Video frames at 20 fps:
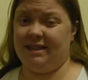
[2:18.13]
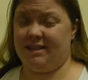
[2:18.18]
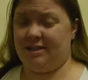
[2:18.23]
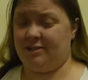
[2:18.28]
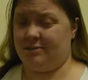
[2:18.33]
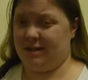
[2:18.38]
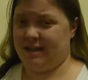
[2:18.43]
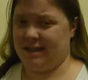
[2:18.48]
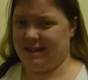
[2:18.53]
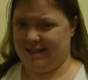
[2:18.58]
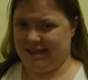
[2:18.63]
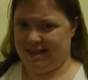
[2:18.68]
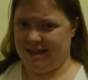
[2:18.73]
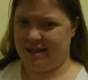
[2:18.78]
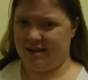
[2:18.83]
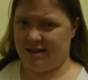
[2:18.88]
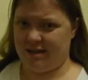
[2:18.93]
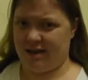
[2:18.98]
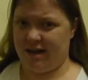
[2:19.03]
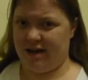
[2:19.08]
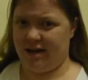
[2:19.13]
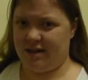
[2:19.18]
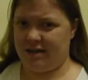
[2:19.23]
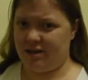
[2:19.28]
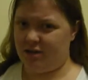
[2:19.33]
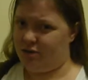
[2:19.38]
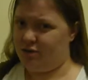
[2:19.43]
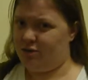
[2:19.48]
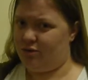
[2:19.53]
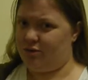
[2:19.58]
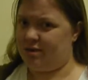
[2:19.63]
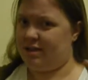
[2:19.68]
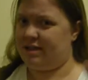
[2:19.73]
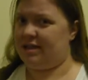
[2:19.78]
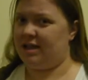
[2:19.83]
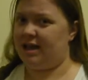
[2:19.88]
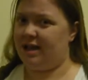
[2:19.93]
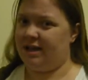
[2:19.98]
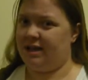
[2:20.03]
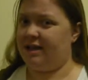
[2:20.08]
So we can see there's kind of two
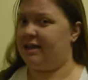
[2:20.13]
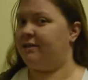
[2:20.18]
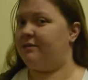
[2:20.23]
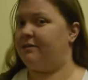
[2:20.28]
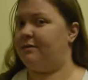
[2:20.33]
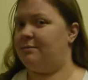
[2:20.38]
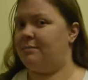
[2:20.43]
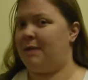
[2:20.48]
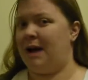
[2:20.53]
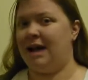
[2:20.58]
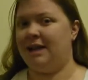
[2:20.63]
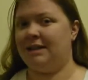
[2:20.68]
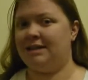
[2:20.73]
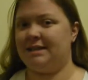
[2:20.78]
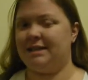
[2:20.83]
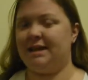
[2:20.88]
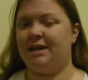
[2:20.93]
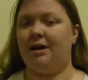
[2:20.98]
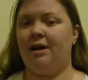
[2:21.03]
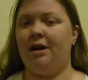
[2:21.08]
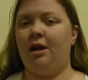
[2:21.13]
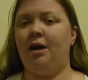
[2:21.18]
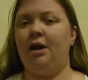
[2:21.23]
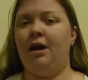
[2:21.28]
slightly different bands here.